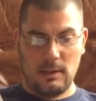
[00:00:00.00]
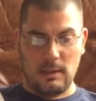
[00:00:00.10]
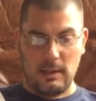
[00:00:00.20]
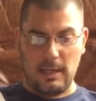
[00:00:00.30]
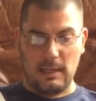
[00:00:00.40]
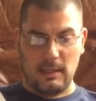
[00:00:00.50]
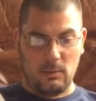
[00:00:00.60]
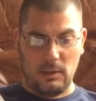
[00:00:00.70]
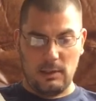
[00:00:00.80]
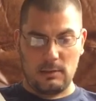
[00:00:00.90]
Again, he
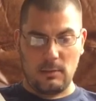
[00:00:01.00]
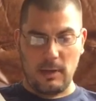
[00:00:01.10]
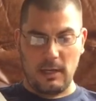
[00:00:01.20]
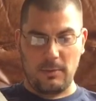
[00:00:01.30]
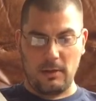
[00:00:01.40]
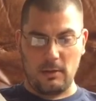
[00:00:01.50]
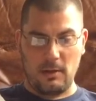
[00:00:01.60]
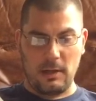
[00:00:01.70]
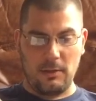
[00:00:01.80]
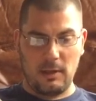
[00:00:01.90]
released the mic, but he heard
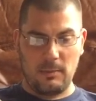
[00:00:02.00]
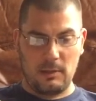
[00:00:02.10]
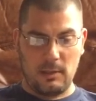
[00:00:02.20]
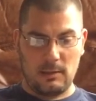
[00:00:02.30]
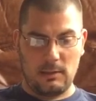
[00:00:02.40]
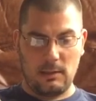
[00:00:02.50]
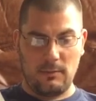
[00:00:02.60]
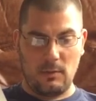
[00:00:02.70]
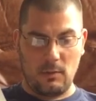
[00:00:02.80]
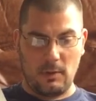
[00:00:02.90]
nothing but the hissing of the
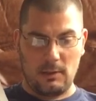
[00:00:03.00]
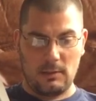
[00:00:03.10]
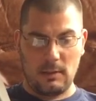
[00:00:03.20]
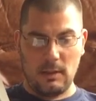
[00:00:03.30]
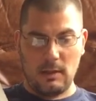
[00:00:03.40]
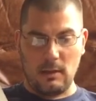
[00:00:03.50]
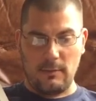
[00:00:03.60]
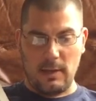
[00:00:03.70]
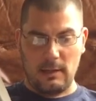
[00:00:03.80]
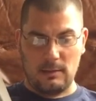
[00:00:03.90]
noise of the
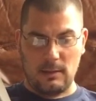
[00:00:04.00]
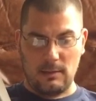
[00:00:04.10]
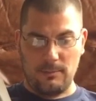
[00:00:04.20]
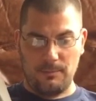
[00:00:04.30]
headset.